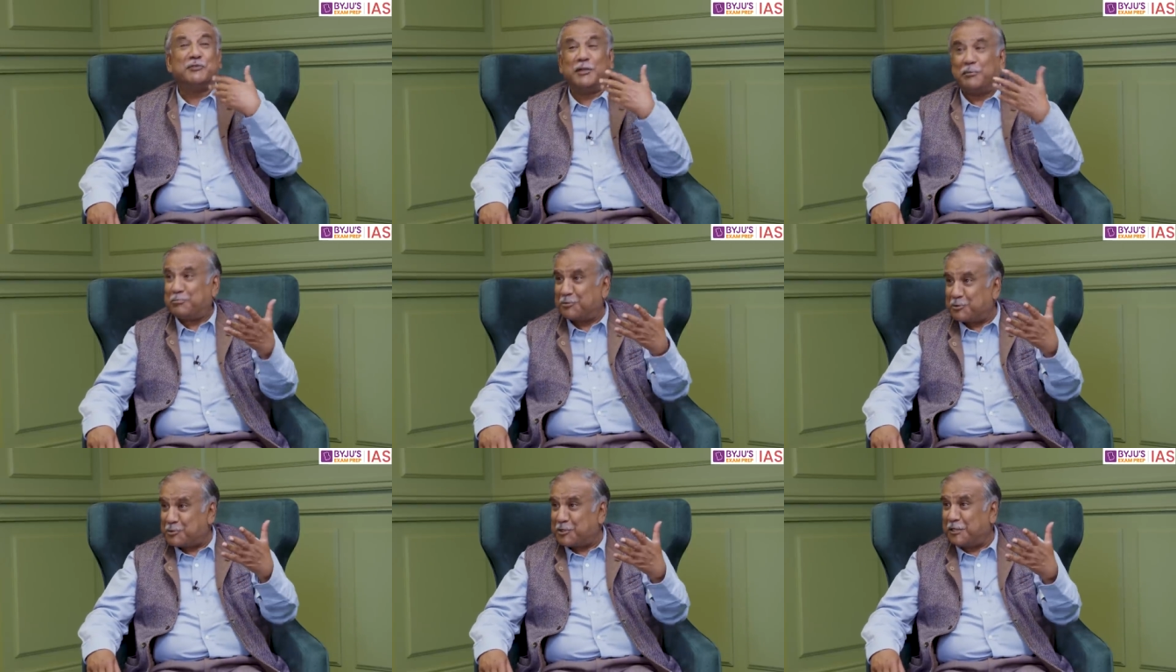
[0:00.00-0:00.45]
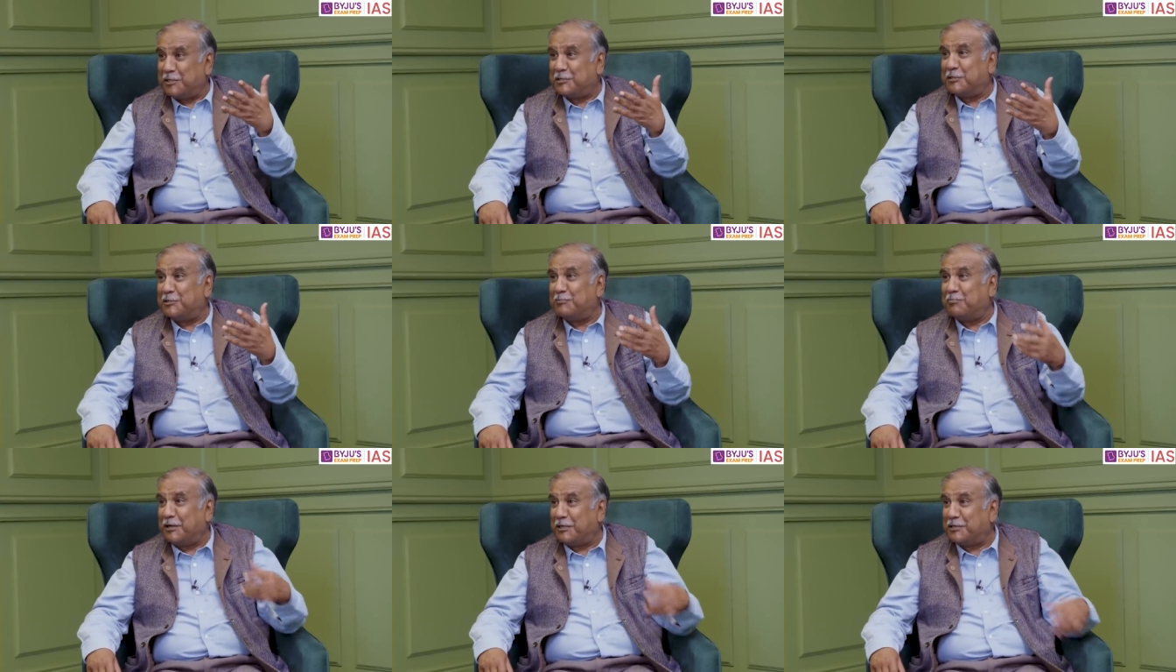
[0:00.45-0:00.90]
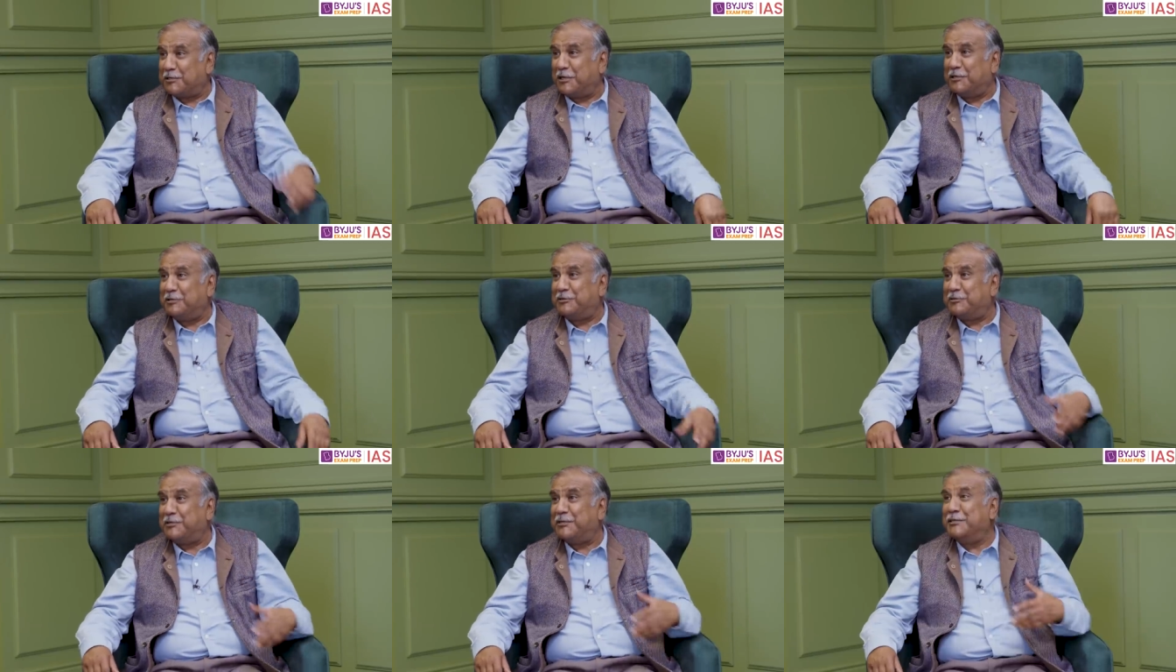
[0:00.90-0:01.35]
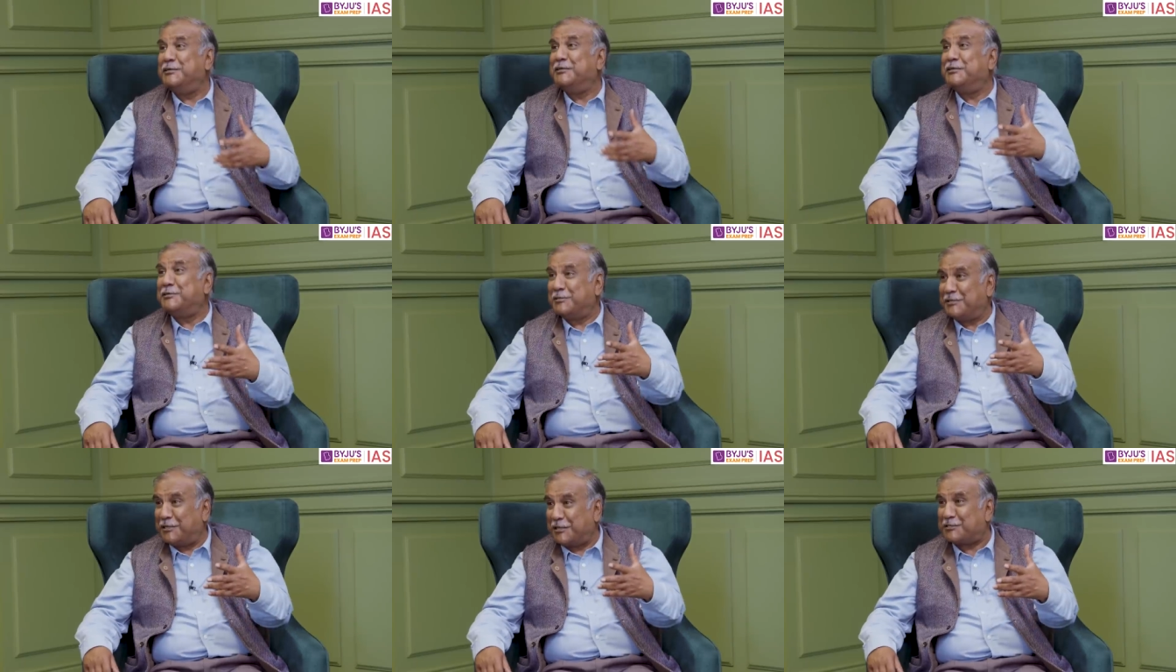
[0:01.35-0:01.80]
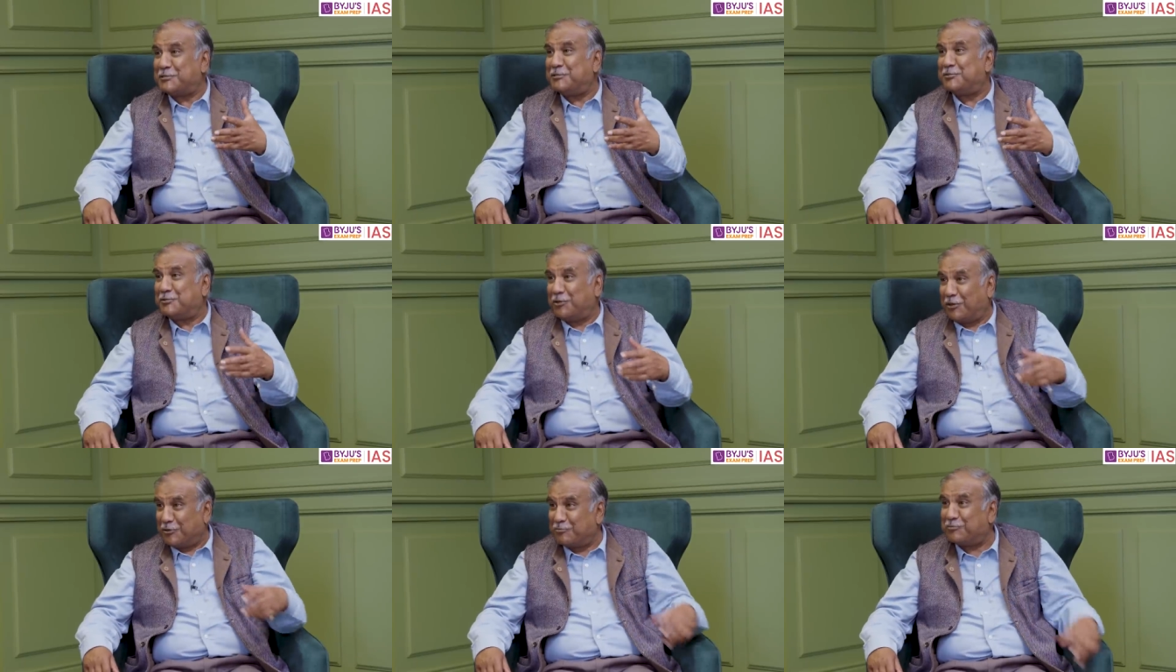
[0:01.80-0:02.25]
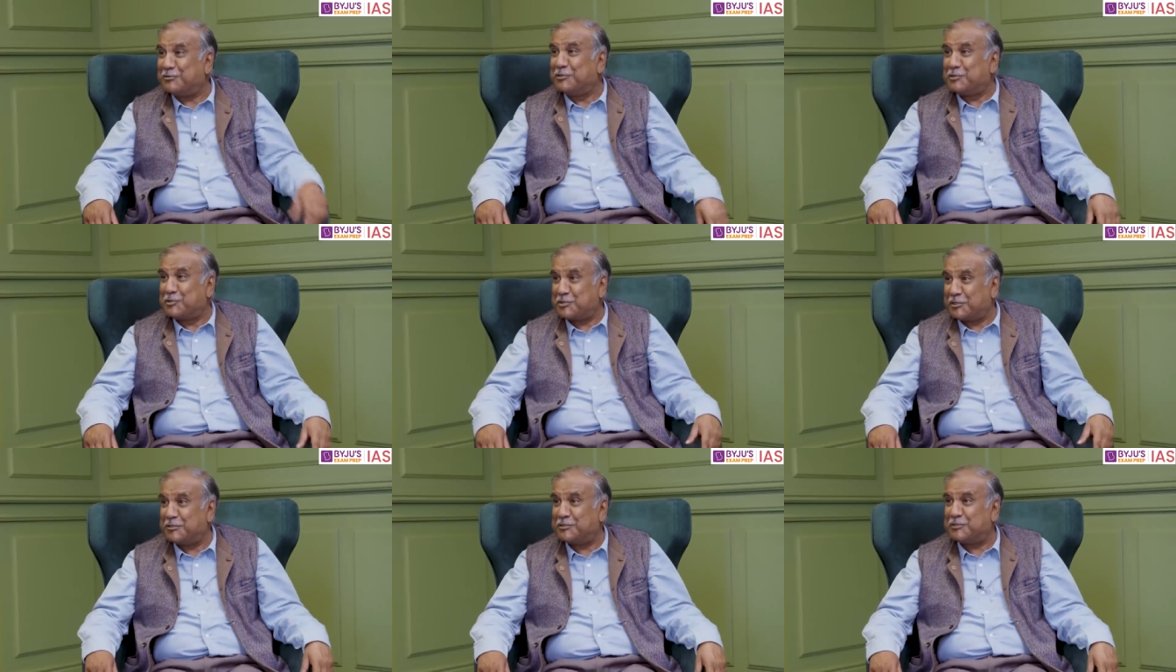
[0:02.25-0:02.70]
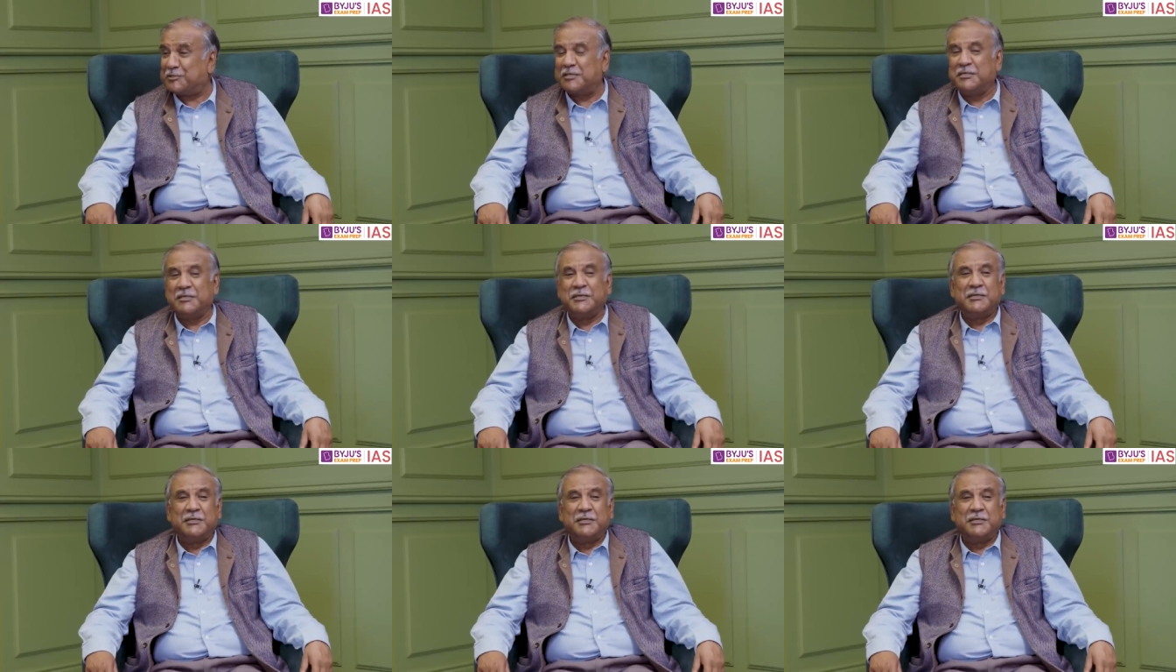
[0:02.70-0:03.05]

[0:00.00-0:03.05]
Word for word: represented my country in international conferences.